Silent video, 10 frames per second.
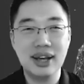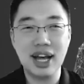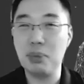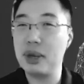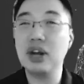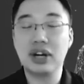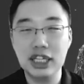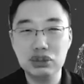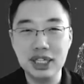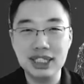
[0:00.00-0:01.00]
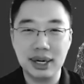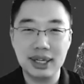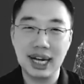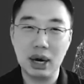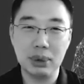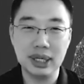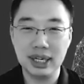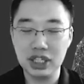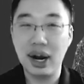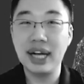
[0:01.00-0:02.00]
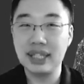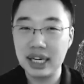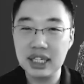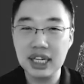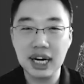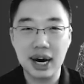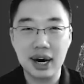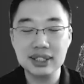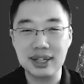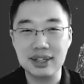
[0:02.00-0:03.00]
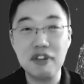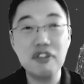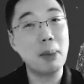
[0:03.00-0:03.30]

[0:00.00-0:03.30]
and depending on country, sometimes our identity cards and definitely